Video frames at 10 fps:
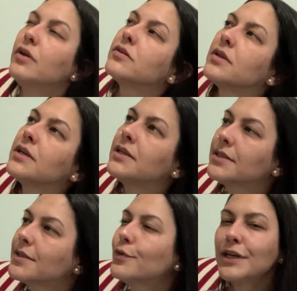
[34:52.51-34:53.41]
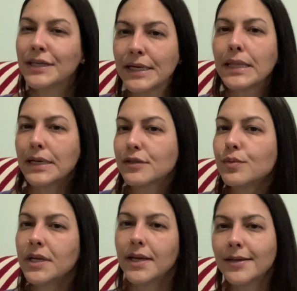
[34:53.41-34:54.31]
I was like, this is what I did last
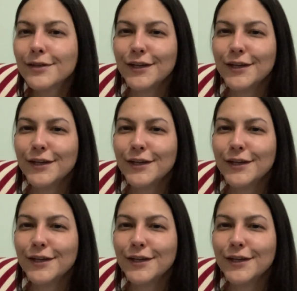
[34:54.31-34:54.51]
weekend.